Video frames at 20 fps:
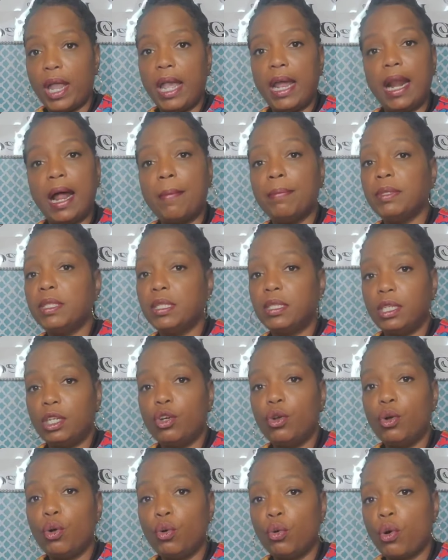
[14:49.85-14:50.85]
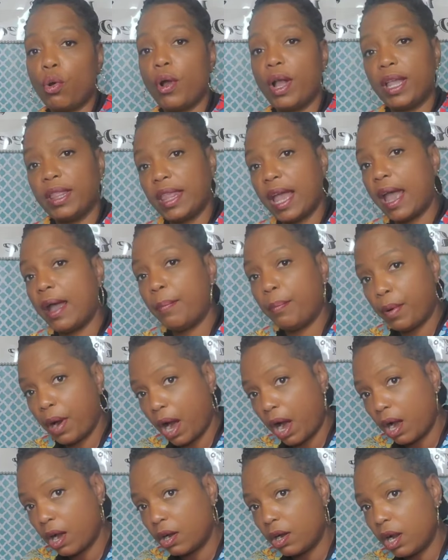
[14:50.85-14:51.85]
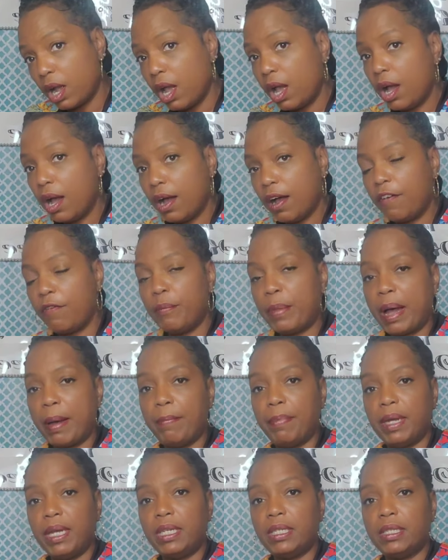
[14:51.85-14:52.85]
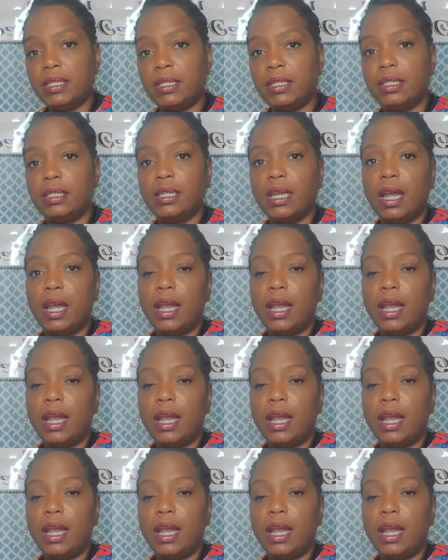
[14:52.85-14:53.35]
And I'm still growing that part of my business.